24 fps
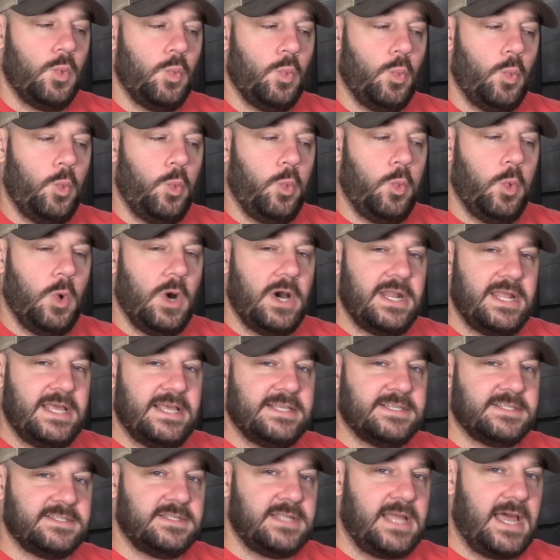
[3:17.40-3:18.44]
what
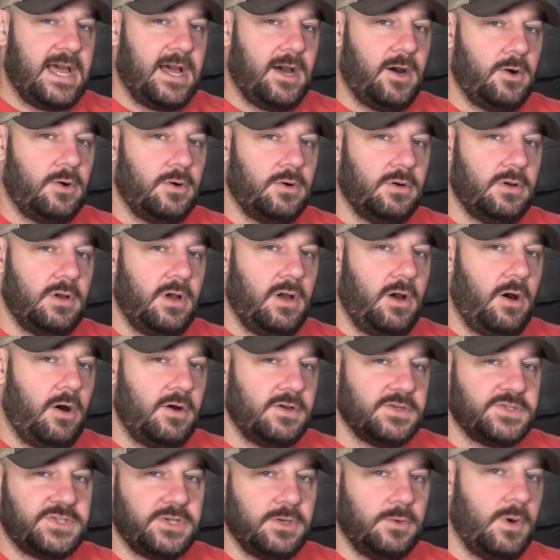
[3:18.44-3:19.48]
is now
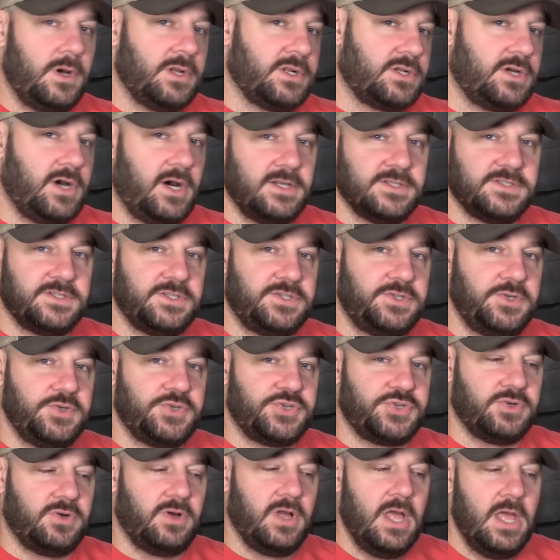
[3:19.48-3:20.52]
also
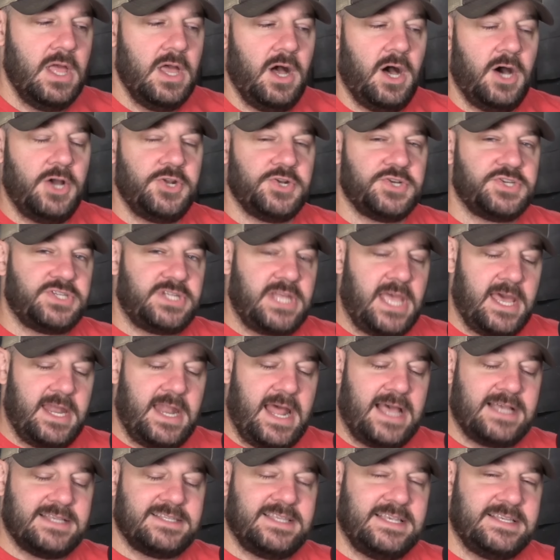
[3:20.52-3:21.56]
unconstitutional? Understand,
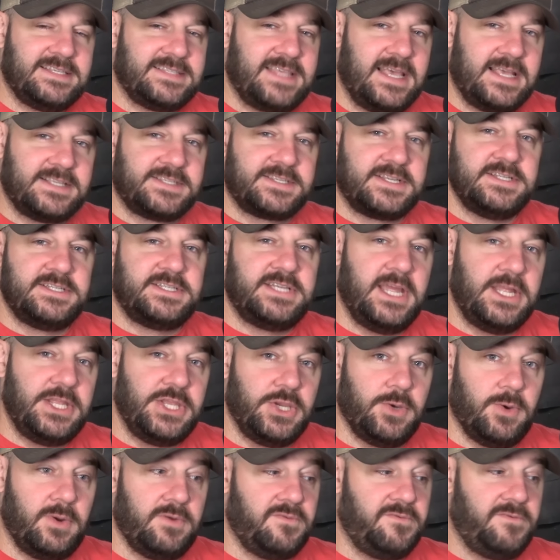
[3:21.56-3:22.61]
as these things
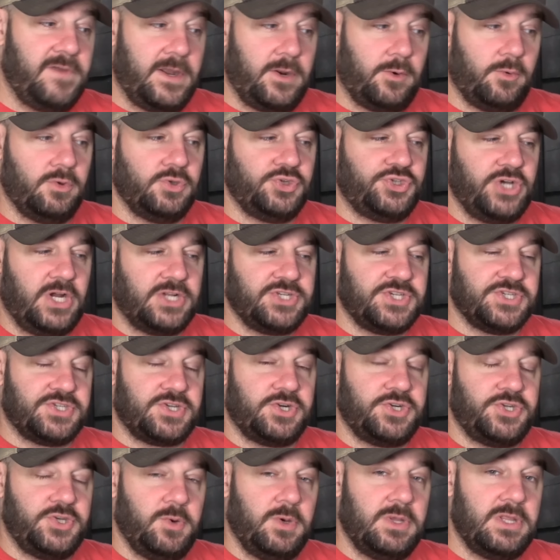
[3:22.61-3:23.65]
continue and federal judges
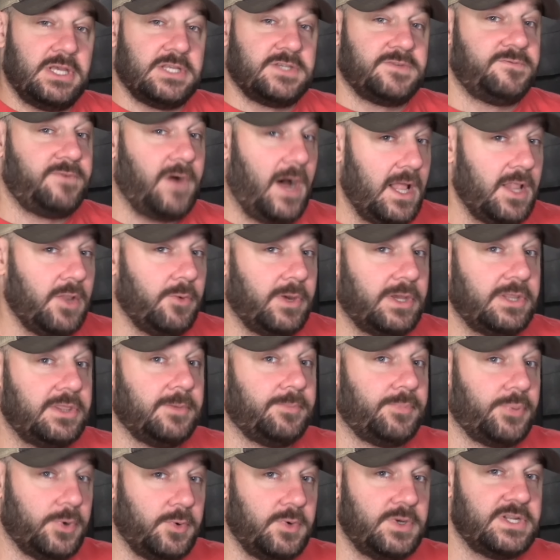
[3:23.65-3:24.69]
are doing this, following the
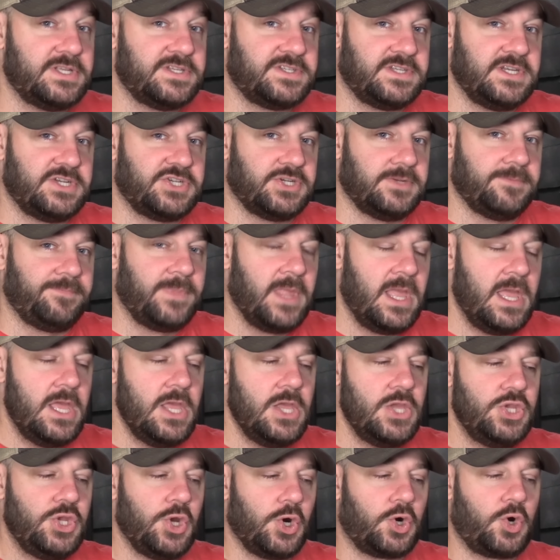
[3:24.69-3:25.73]
Bruin decision,
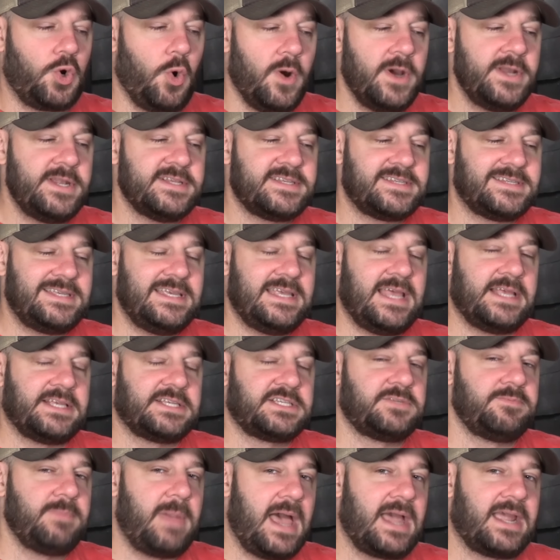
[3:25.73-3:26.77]
you're going to see a
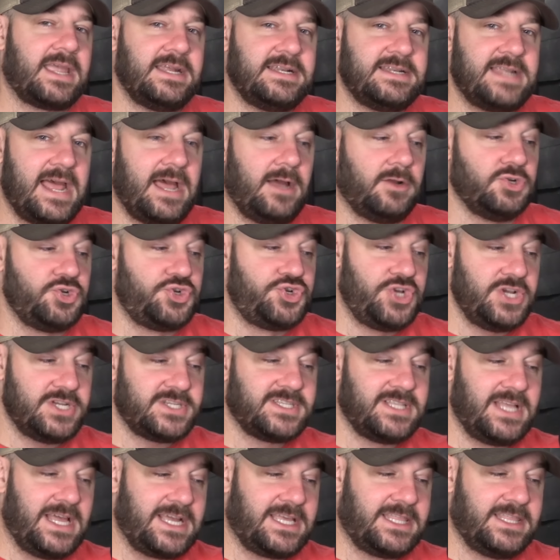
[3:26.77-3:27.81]
smacking down
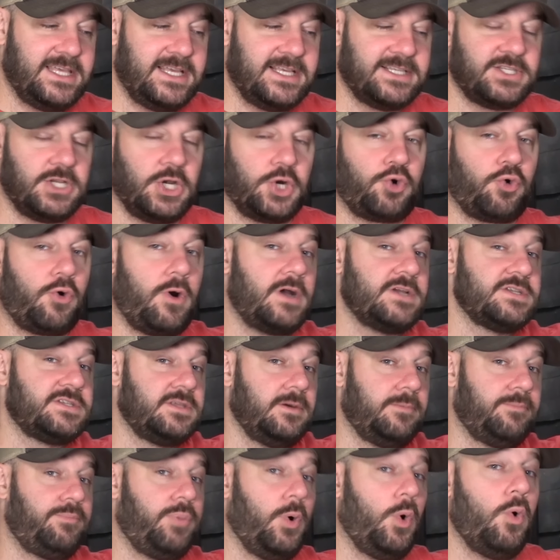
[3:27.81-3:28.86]
just like this across
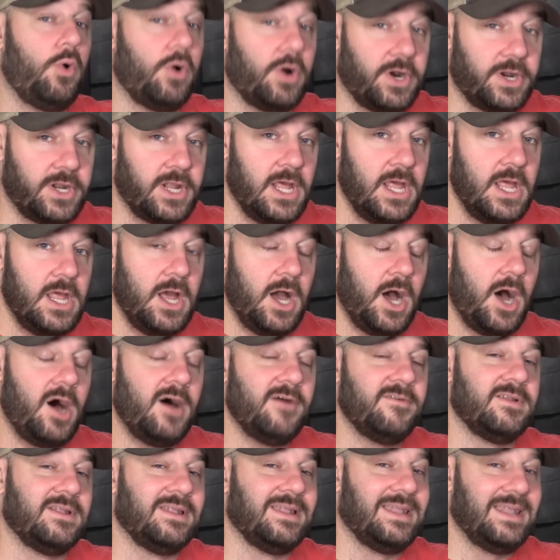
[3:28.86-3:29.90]
the board
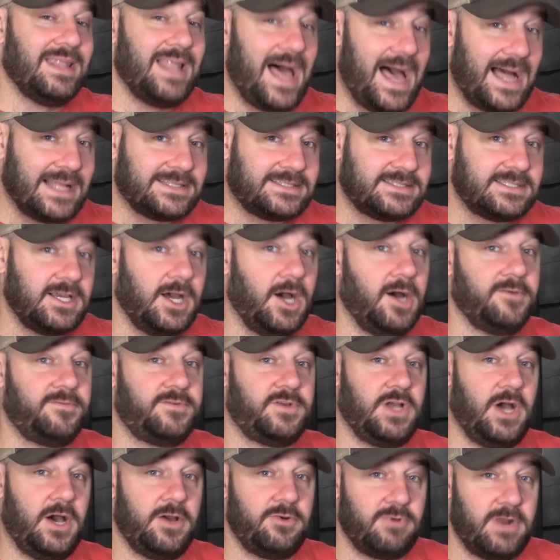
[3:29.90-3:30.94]
of lots
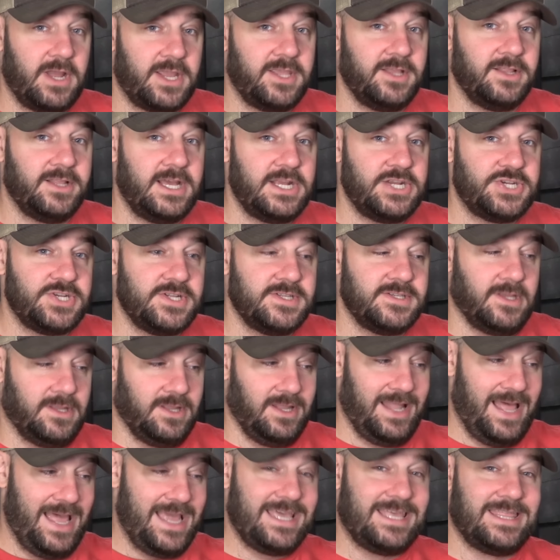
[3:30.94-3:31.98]
of gun regulations
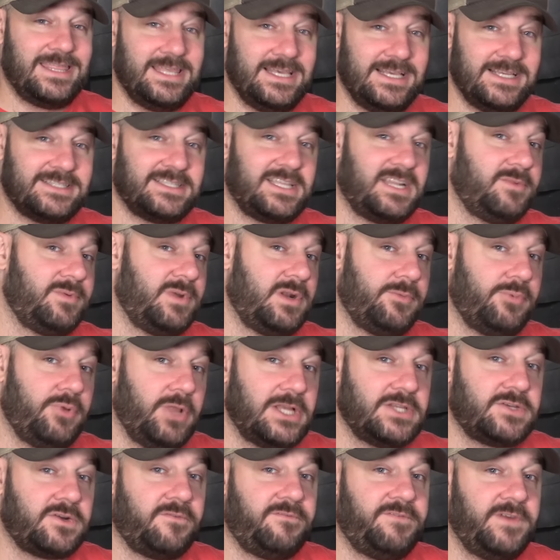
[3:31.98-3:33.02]
like this that have been in
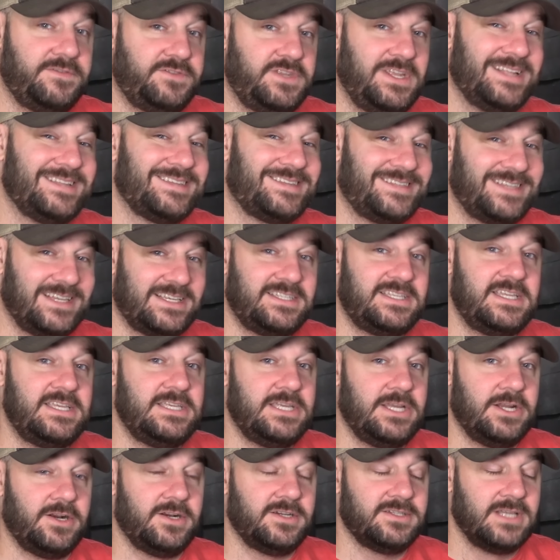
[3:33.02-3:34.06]
place for 50 and 60
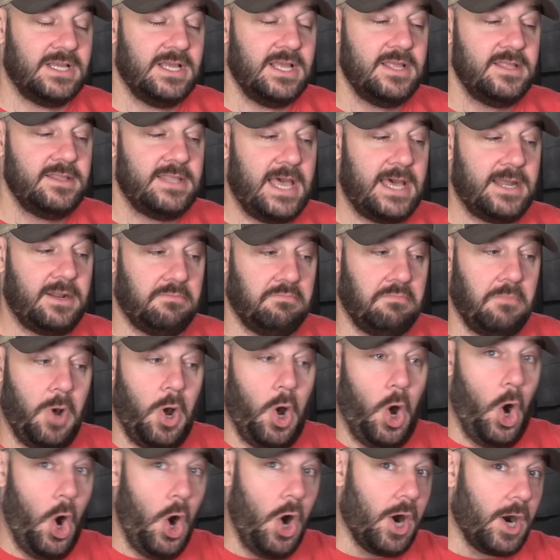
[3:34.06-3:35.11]
years that
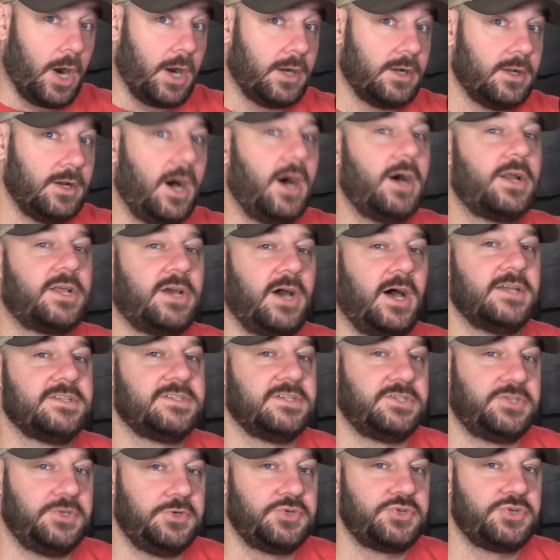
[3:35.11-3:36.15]
are
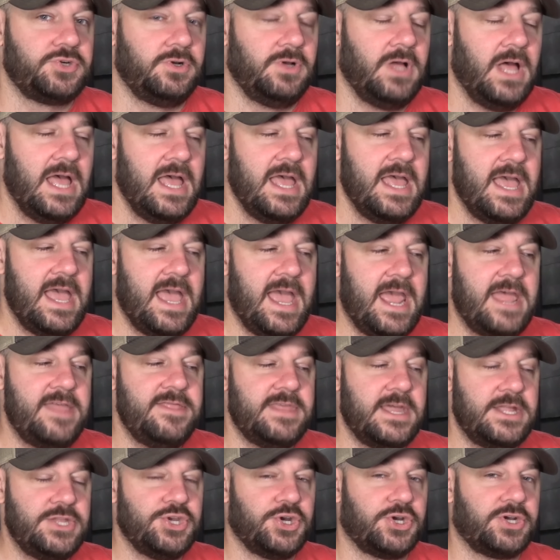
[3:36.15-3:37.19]
unconstitutional.
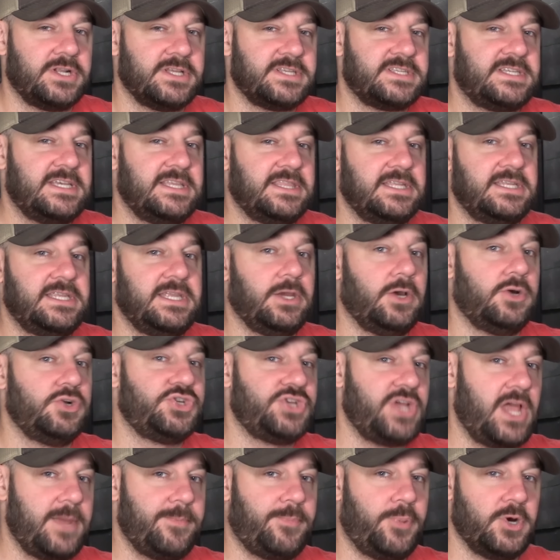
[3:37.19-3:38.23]
And then you're going to see the
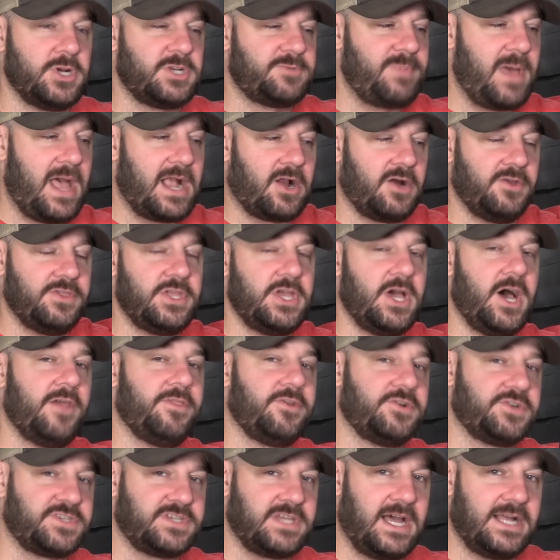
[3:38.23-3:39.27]
DOJ push back on the
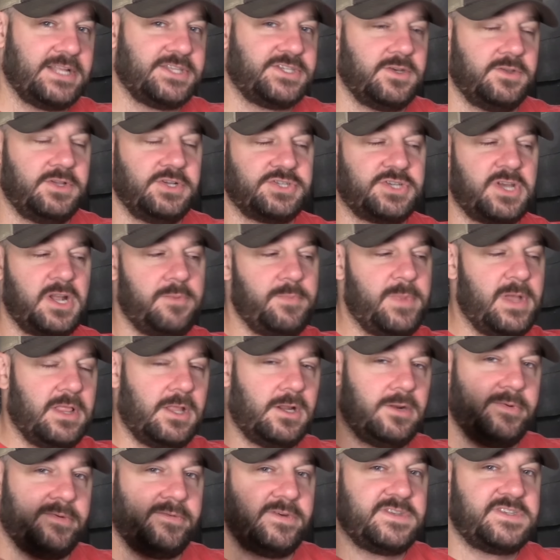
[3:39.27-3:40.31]
other side. So there's going to be a
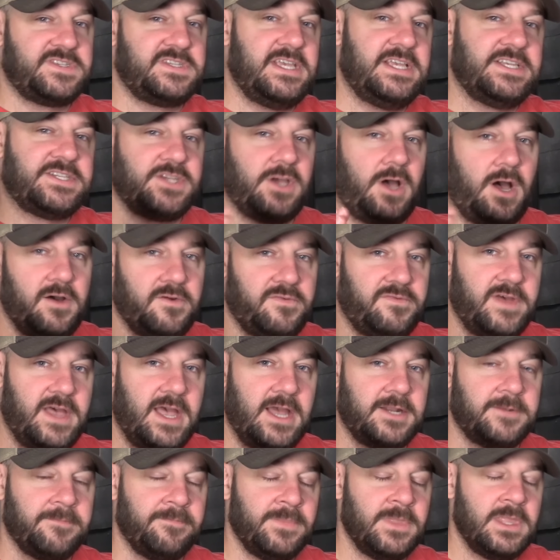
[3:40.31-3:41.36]
little bit of a seesaw
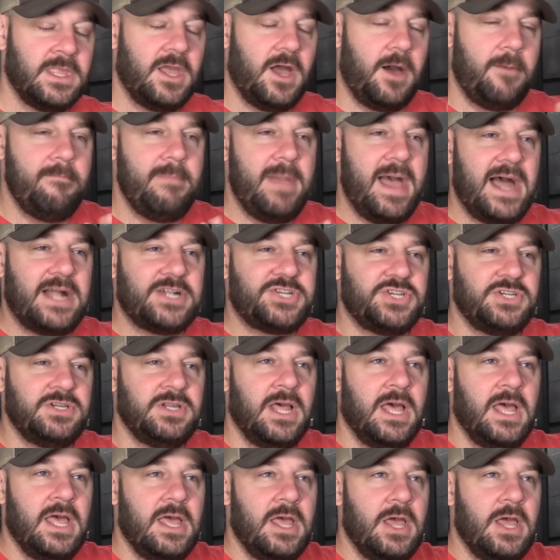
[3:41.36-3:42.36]
effect. Imagine